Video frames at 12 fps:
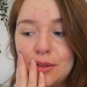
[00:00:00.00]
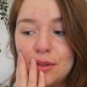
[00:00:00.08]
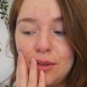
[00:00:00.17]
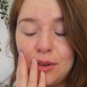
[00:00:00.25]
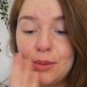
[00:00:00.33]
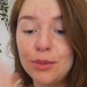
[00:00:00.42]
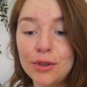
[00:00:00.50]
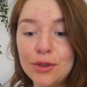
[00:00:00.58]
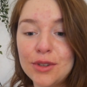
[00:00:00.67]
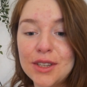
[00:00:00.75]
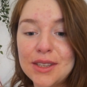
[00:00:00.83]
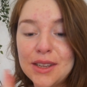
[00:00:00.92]
or
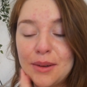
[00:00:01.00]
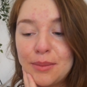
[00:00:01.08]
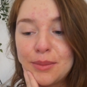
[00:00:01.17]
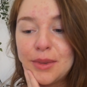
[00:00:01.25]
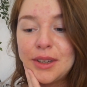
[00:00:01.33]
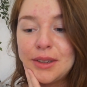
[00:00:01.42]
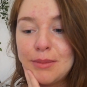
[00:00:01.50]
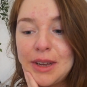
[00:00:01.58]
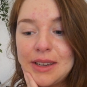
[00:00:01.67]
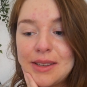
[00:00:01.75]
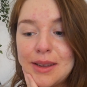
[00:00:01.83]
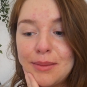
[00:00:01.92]
produces them and
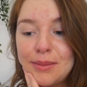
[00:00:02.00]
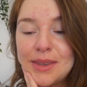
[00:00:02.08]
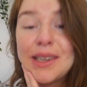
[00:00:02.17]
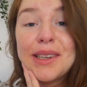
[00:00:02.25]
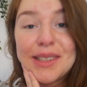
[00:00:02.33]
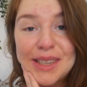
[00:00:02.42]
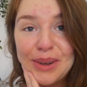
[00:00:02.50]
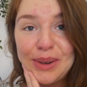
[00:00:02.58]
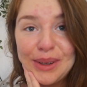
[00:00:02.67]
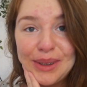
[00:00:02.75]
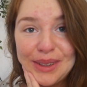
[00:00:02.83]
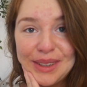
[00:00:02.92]
makes them sound
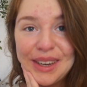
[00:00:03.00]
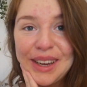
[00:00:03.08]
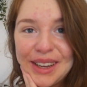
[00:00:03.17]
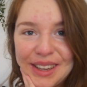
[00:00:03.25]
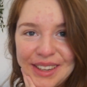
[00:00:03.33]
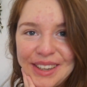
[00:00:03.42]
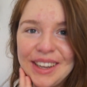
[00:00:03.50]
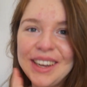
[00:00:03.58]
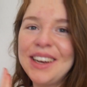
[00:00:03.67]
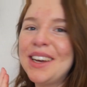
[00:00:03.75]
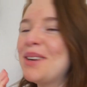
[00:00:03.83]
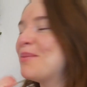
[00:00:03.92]
good
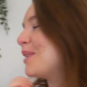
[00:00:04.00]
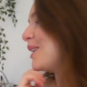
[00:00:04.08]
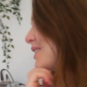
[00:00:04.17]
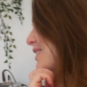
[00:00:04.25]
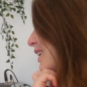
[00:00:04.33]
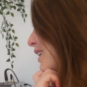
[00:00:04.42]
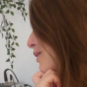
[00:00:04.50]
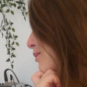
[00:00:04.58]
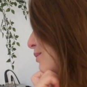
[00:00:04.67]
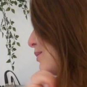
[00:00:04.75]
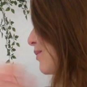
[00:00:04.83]
because I'm